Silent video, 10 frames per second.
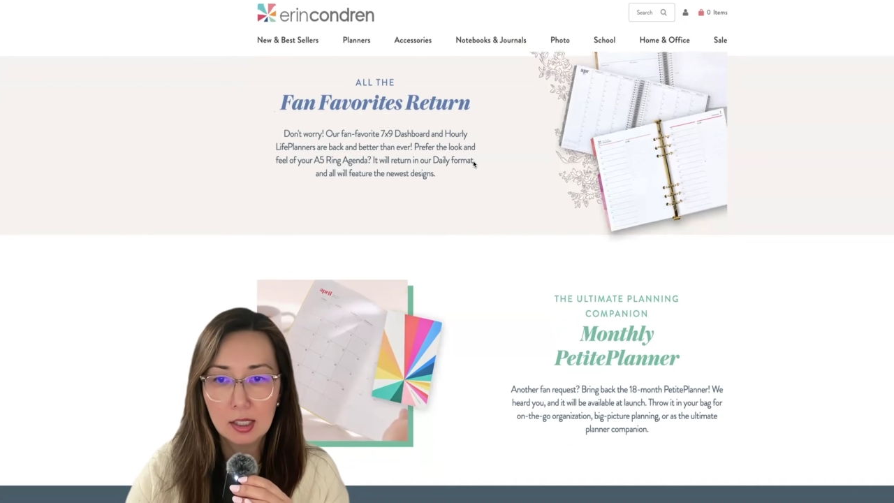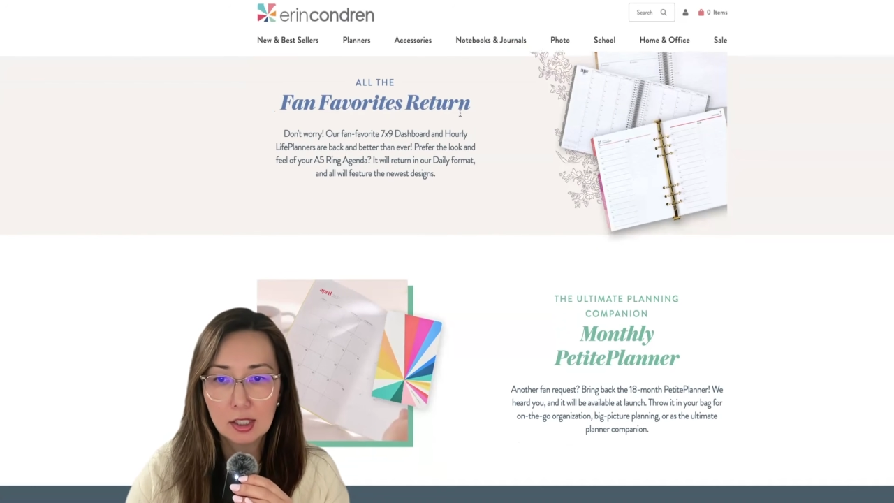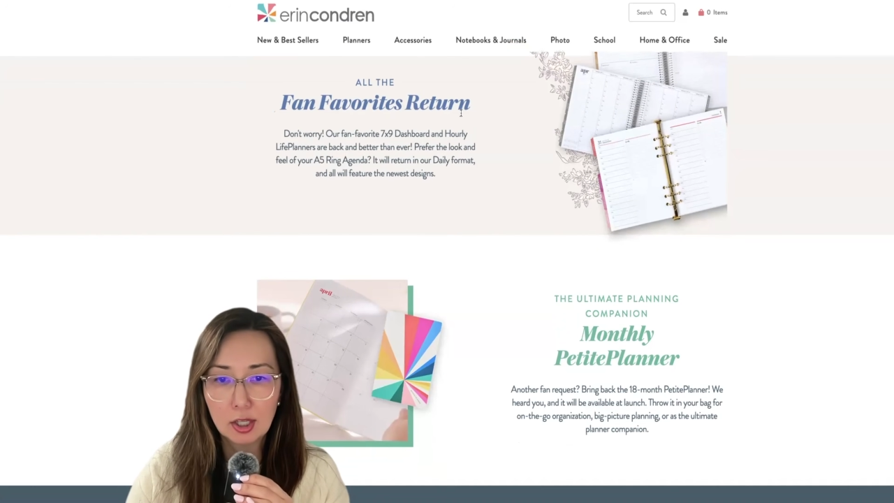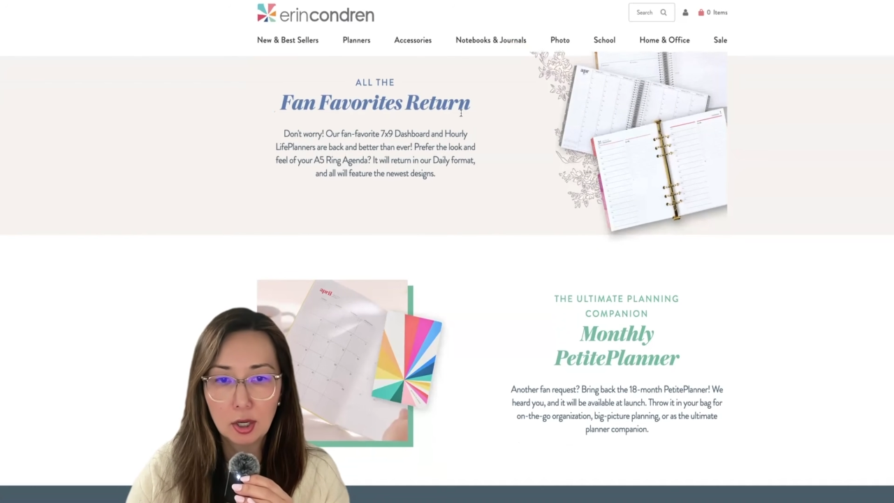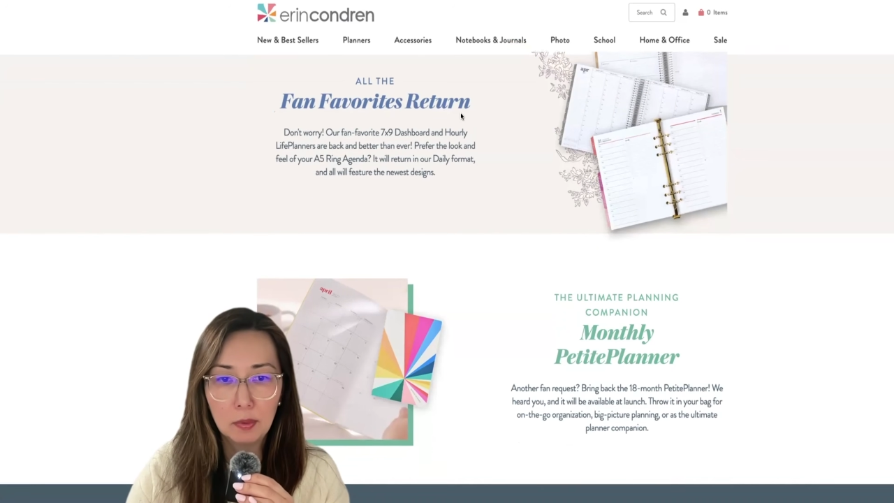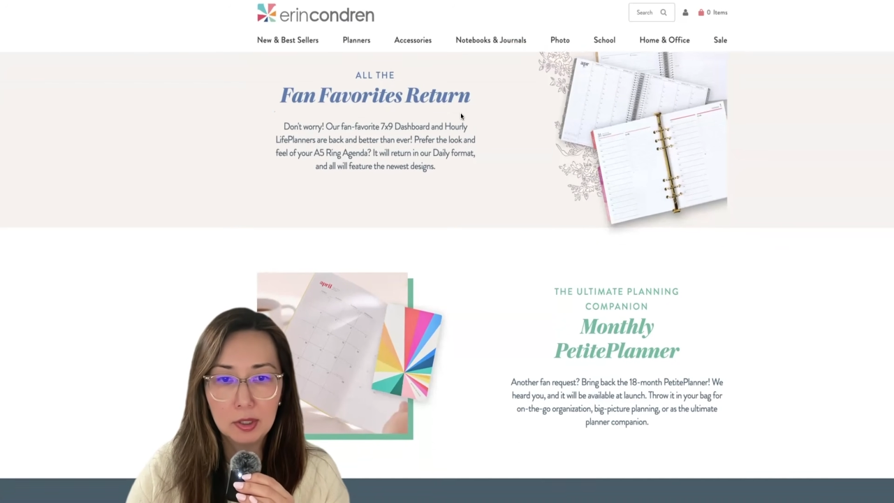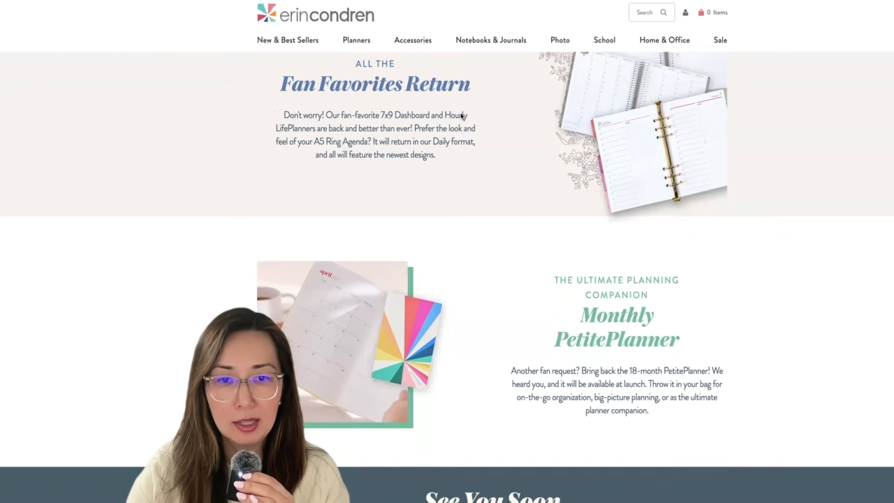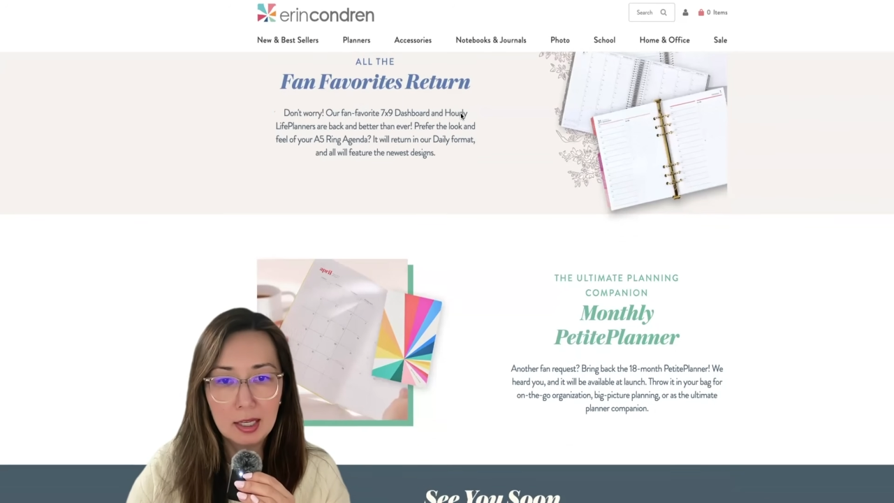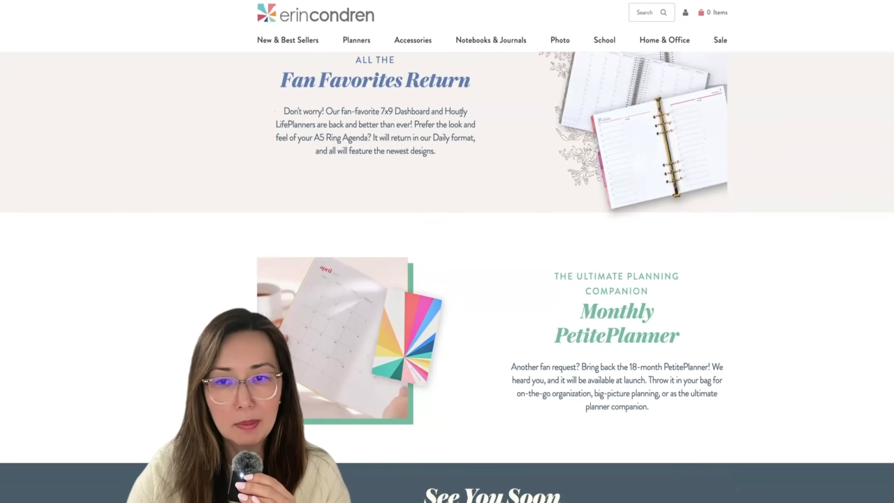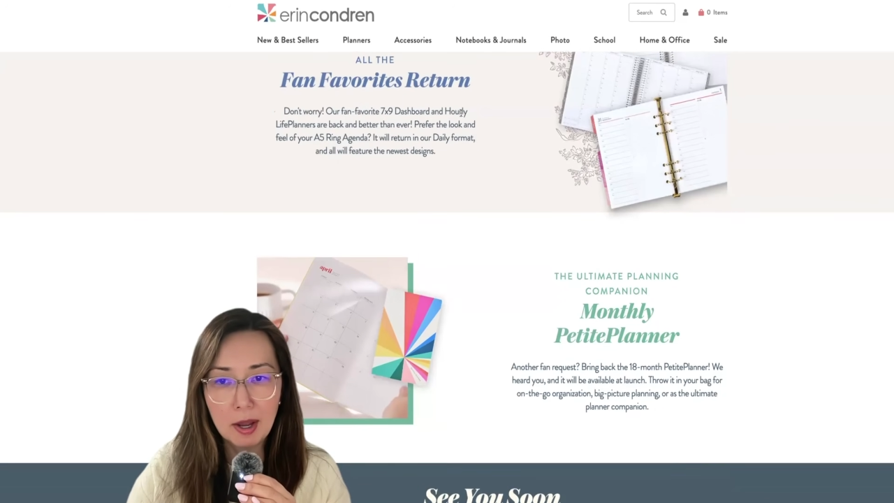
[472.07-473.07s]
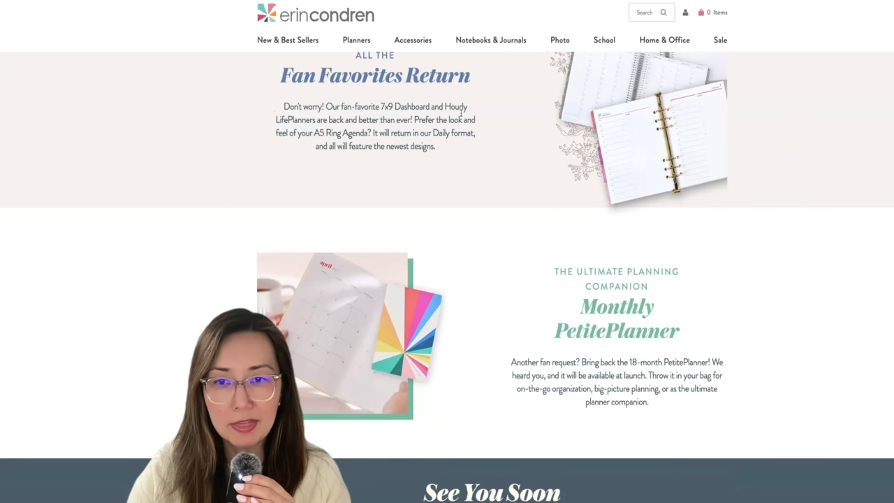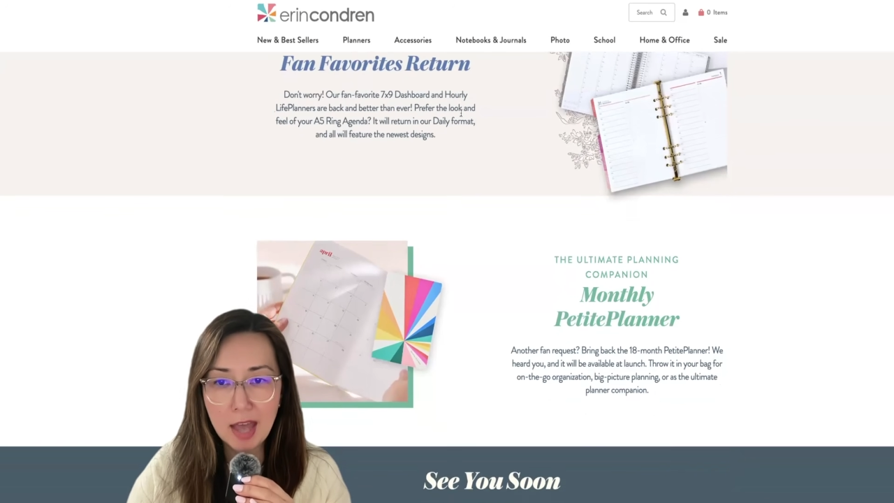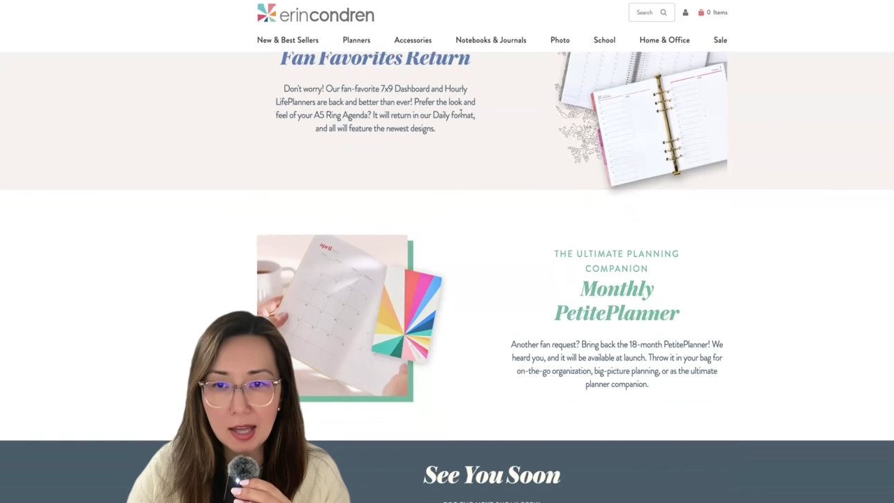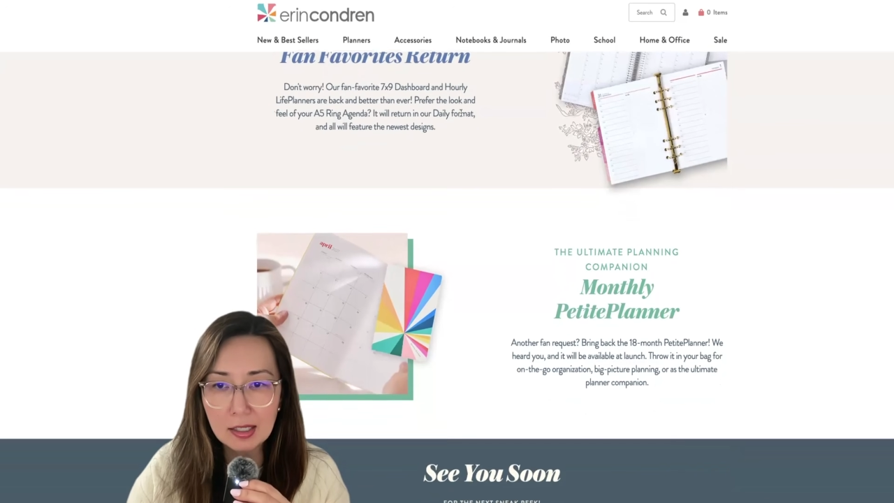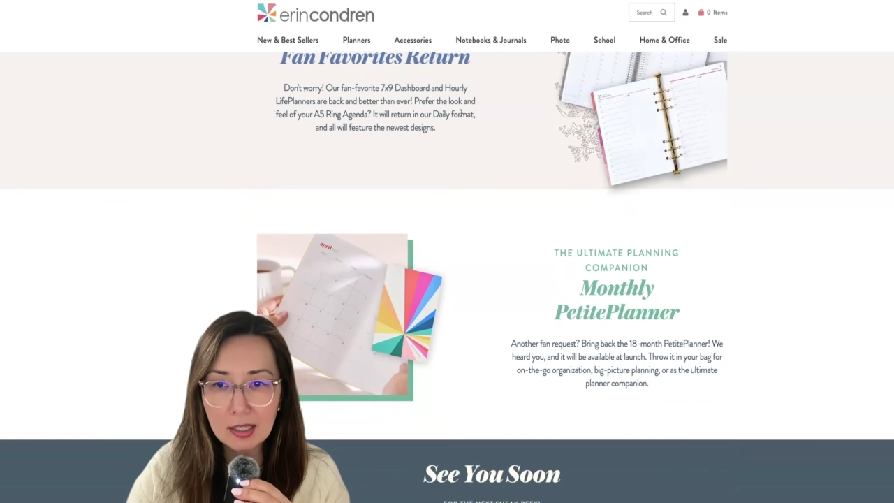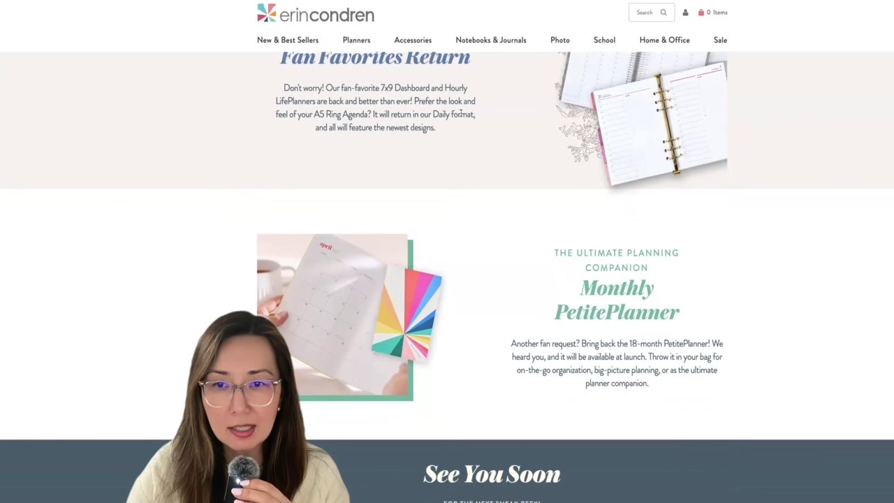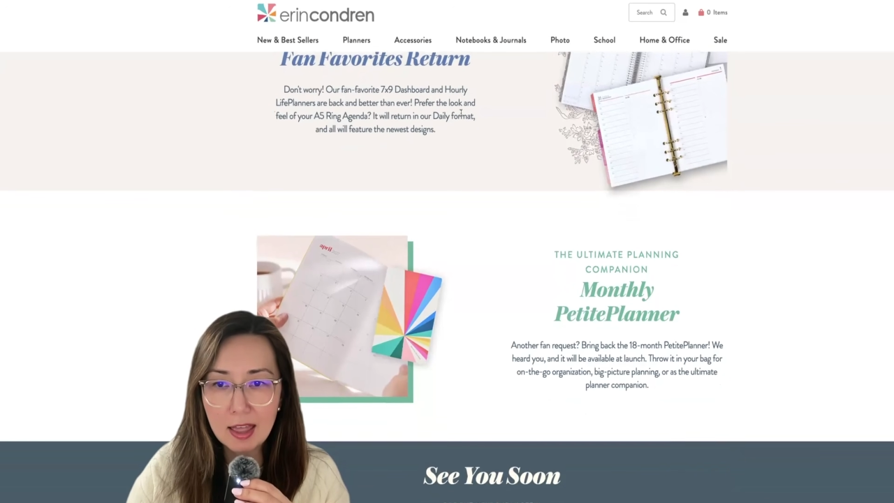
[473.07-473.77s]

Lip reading: So we'll think about that.